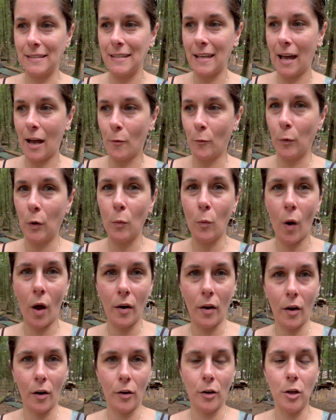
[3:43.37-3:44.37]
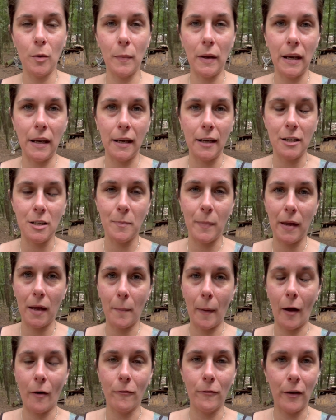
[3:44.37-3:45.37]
that we want our humidity to be about